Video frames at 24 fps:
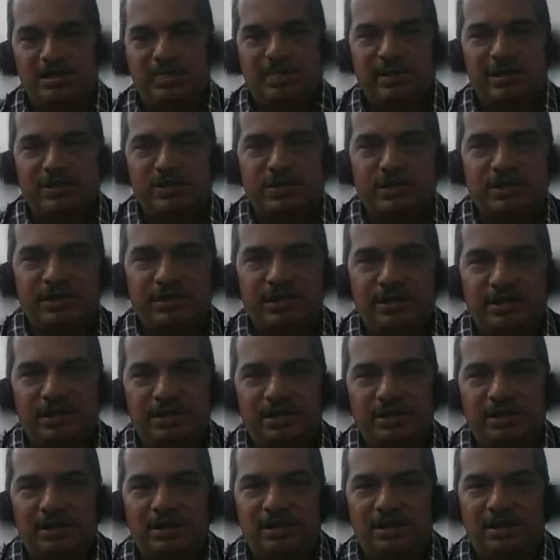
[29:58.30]
patient
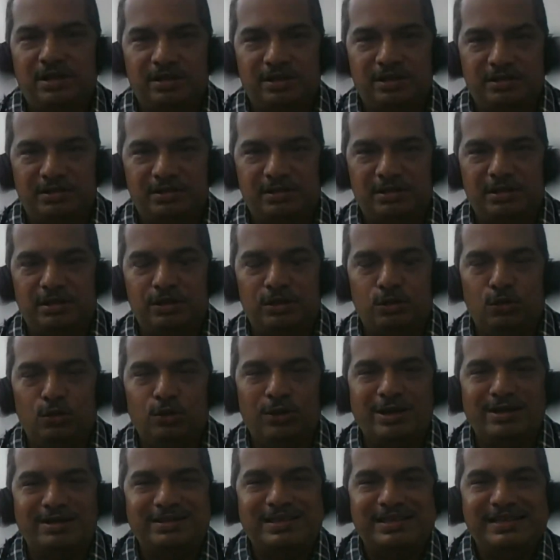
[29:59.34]

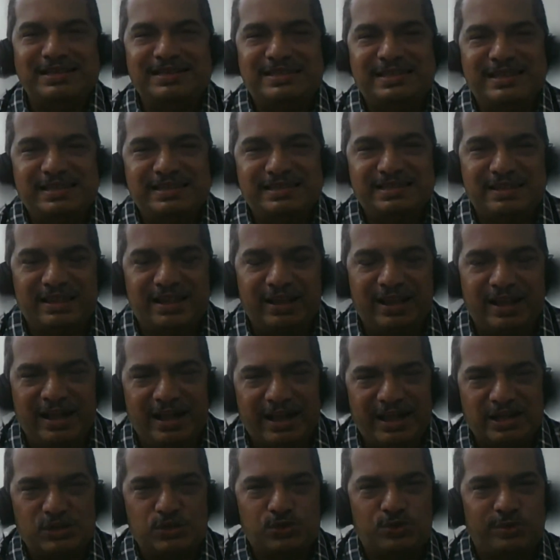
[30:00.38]
look at these things in a
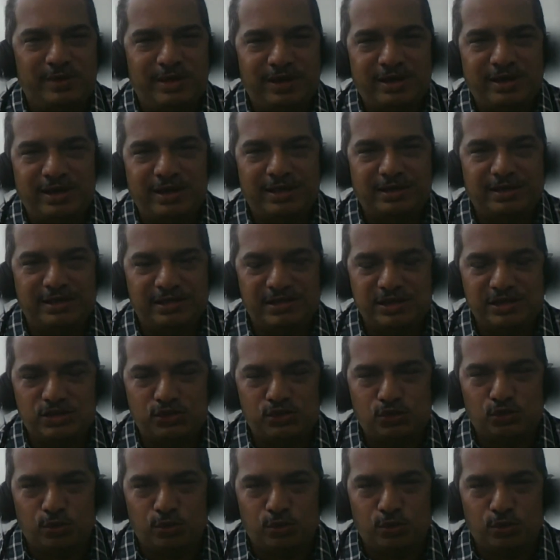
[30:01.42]
harsh way, like this is too